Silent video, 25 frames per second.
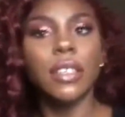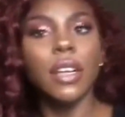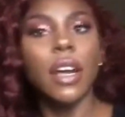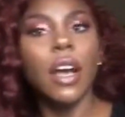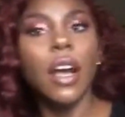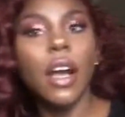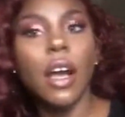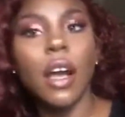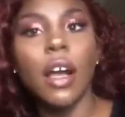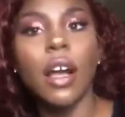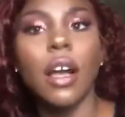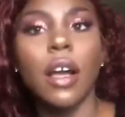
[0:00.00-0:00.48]

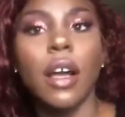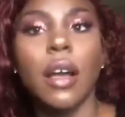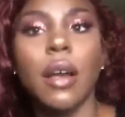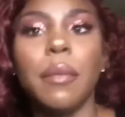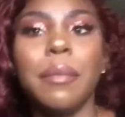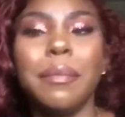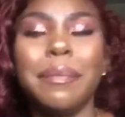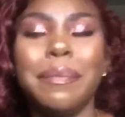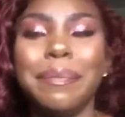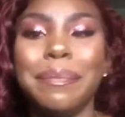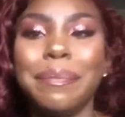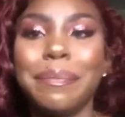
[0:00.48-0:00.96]

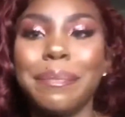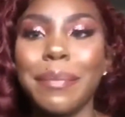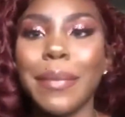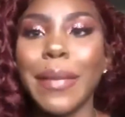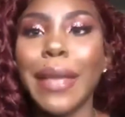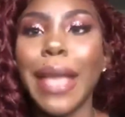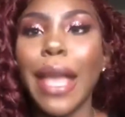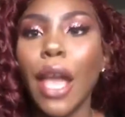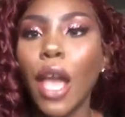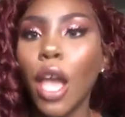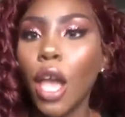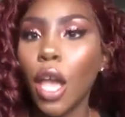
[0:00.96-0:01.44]

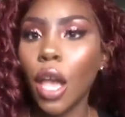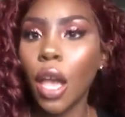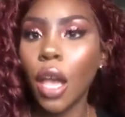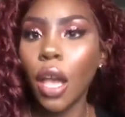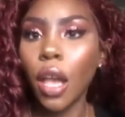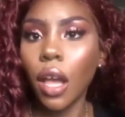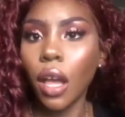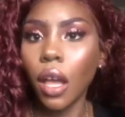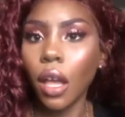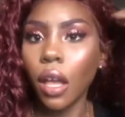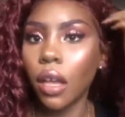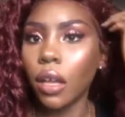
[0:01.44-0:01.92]

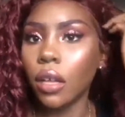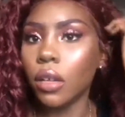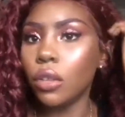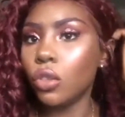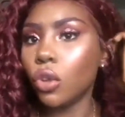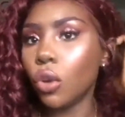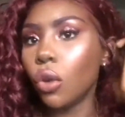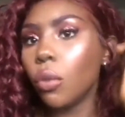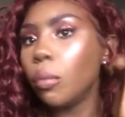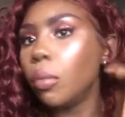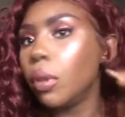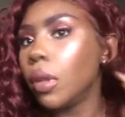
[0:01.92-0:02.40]

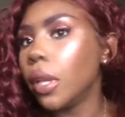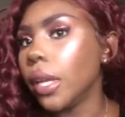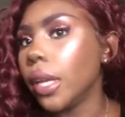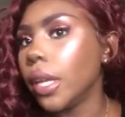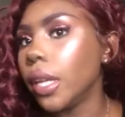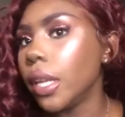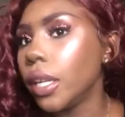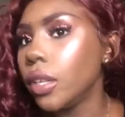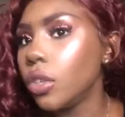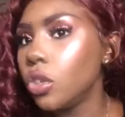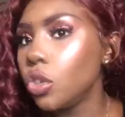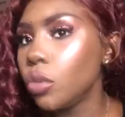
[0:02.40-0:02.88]
Don't play
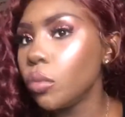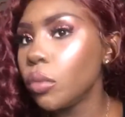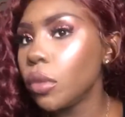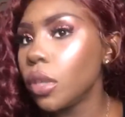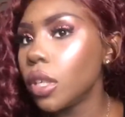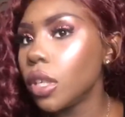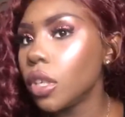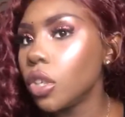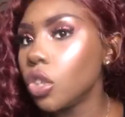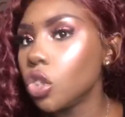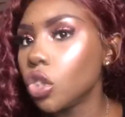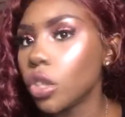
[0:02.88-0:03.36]
in it too
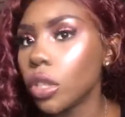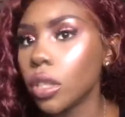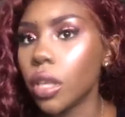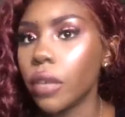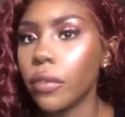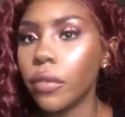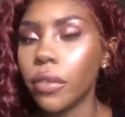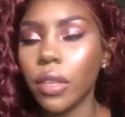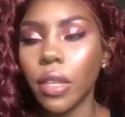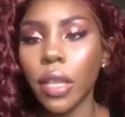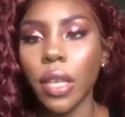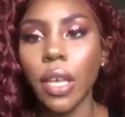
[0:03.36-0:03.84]
much because I
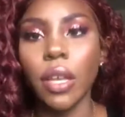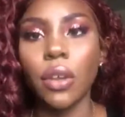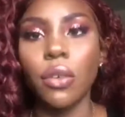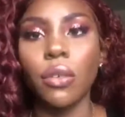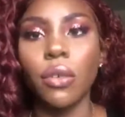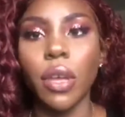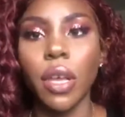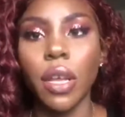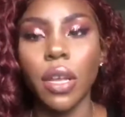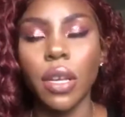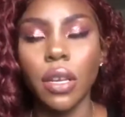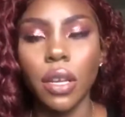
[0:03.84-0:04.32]
feel like it'll
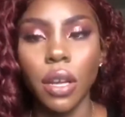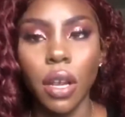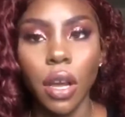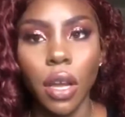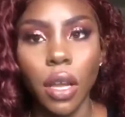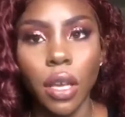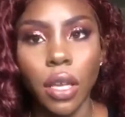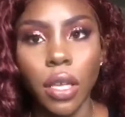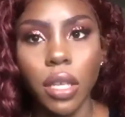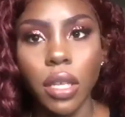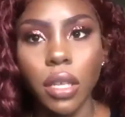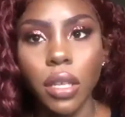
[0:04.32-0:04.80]
get
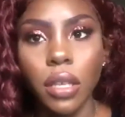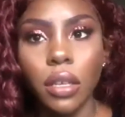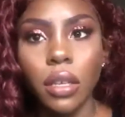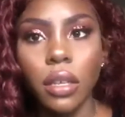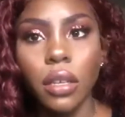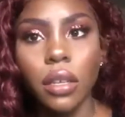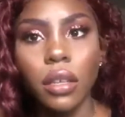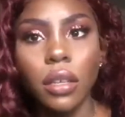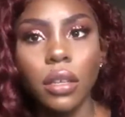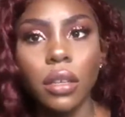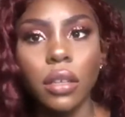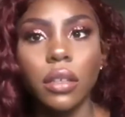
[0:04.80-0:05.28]

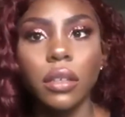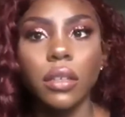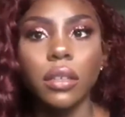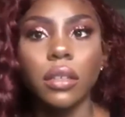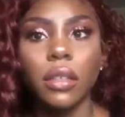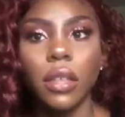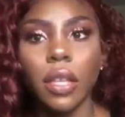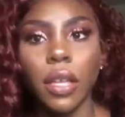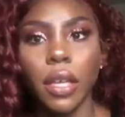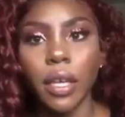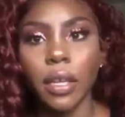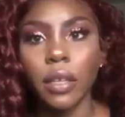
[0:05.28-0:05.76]
knotty.
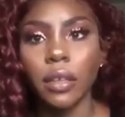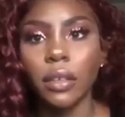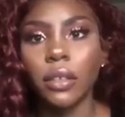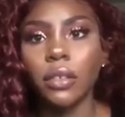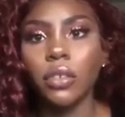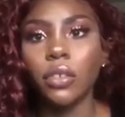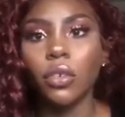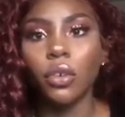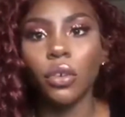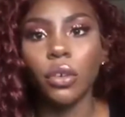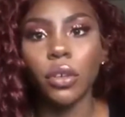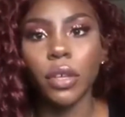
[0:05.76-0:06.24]
Like, it's
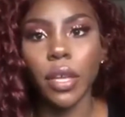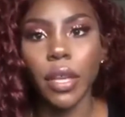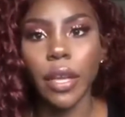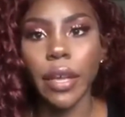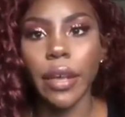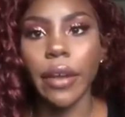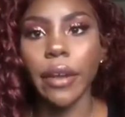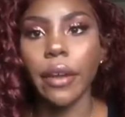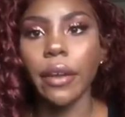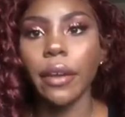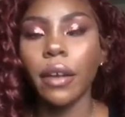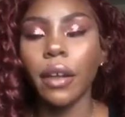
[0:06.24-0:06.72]
curly
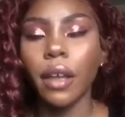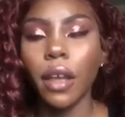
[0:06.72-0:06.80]
hair.